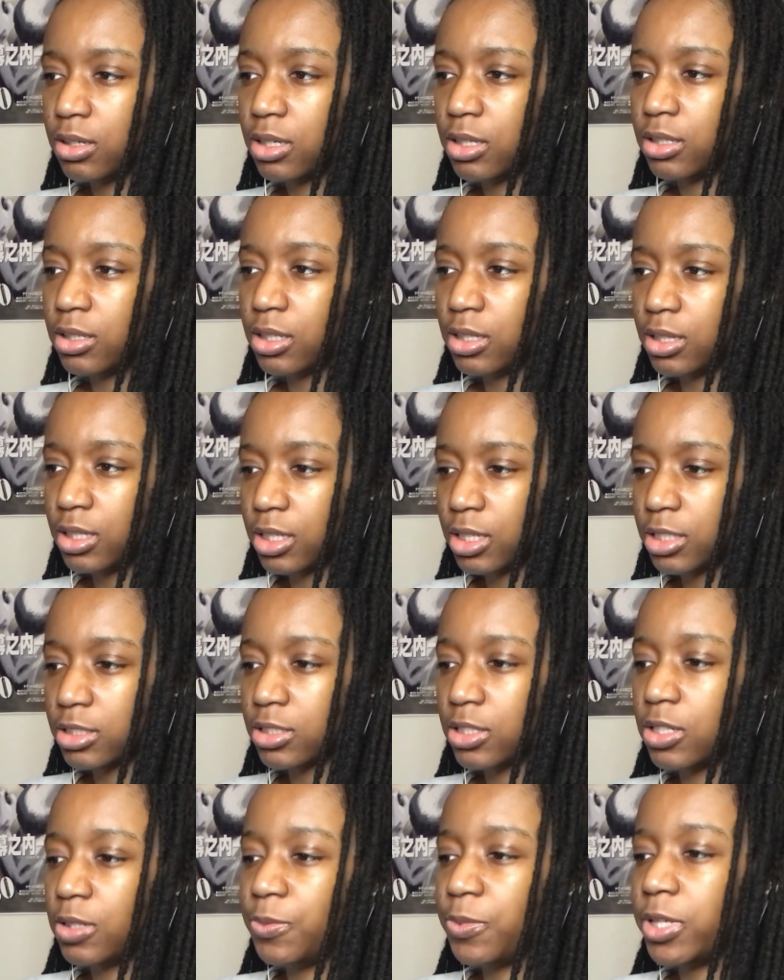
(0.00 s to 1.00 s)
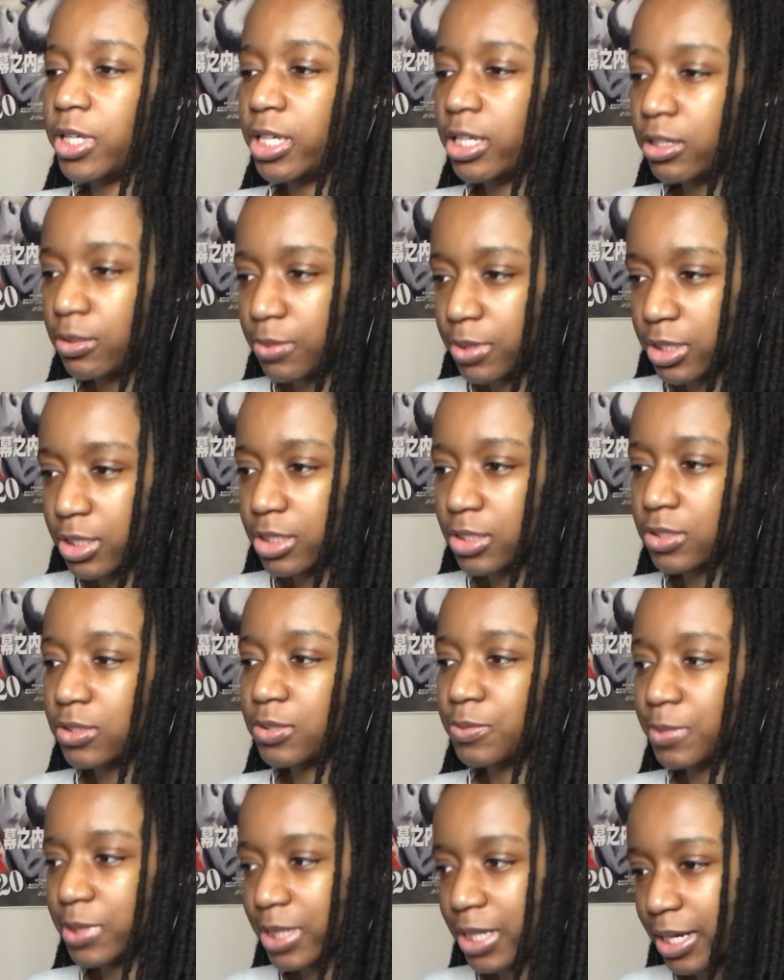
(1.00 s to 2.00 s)
And they think it's going to be a coon
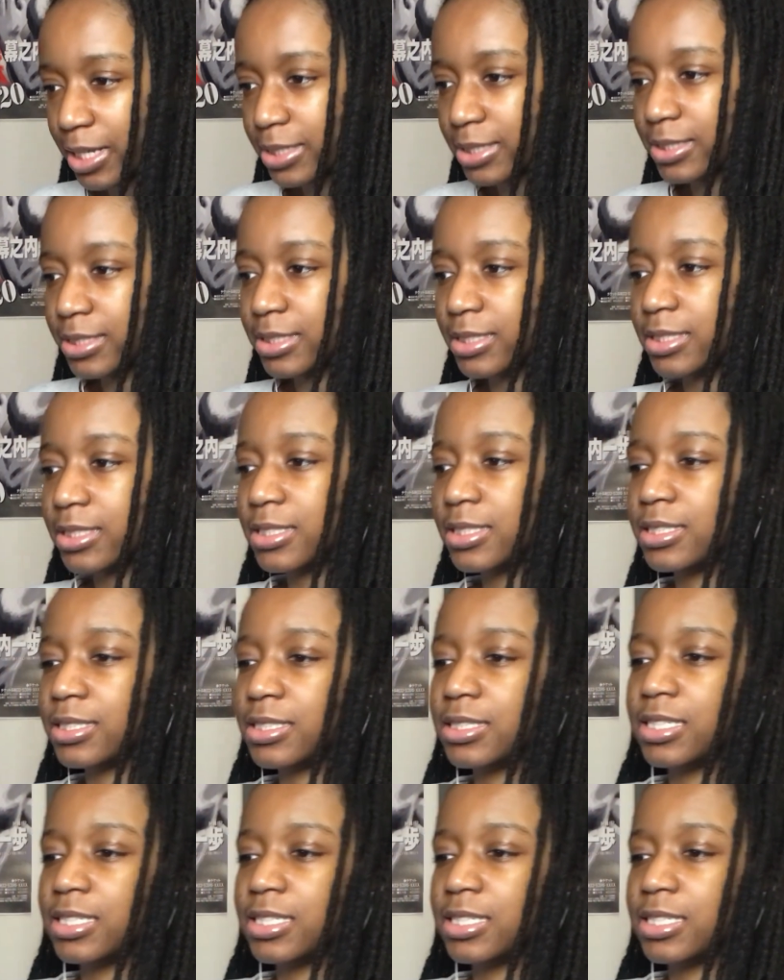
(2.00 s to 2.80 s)
because